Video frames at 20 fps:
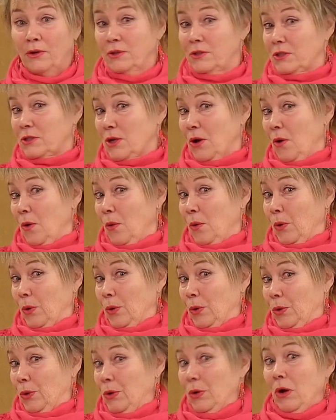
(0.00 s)
So
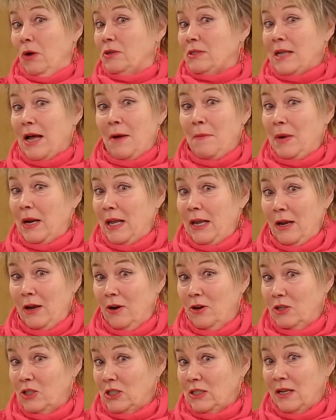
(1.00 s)
who knows how many
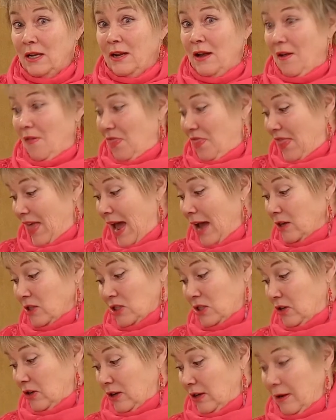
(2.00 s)
years that
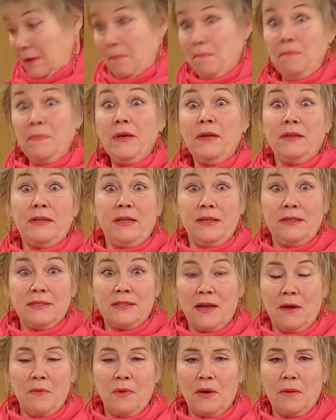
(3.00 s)
took? Millions,
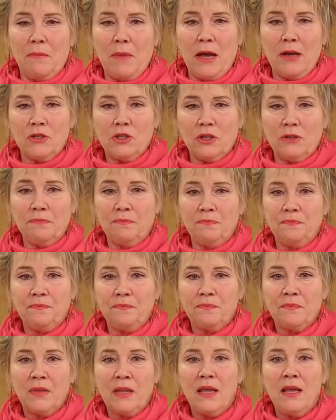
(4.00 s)
I would imagine.
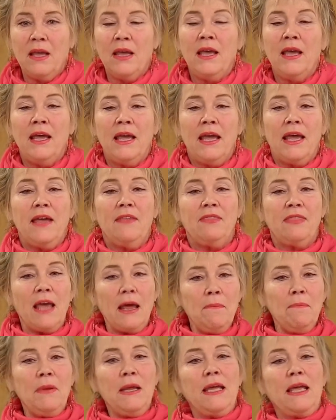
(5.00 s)
It
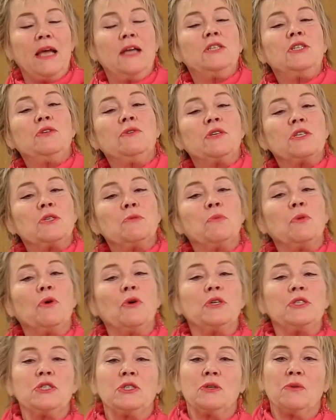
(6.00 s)
then began to
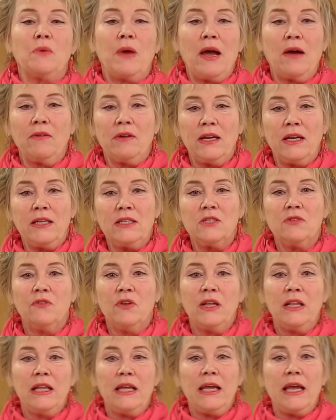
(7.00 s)
explore its surroundings,
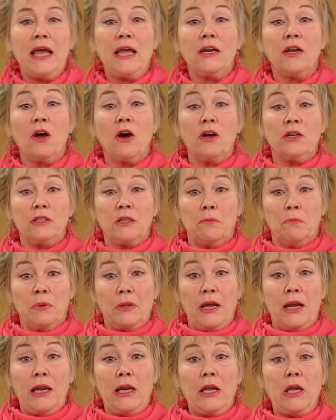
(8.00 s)
feeling and
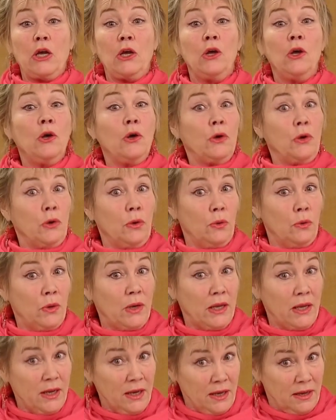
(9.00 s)
contemplating who
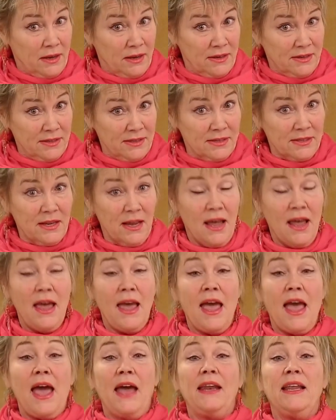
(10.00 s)
it is
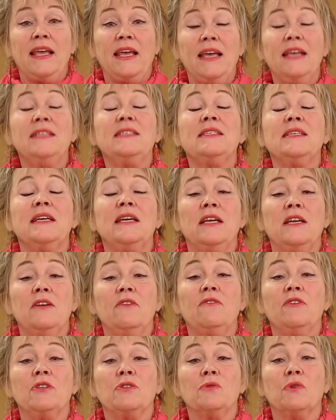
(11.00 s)
and its
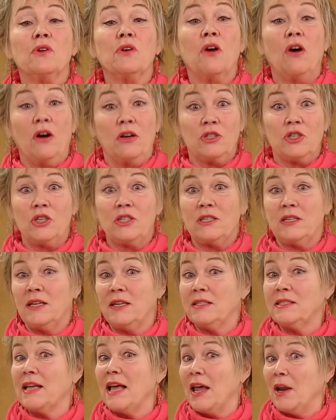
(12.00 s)
individual
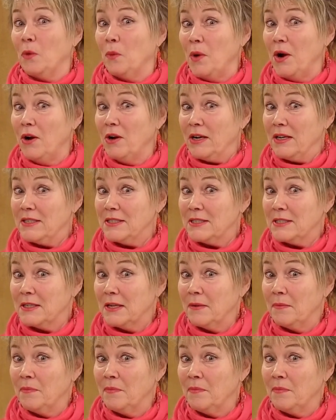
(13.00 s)
consciousness and awareness.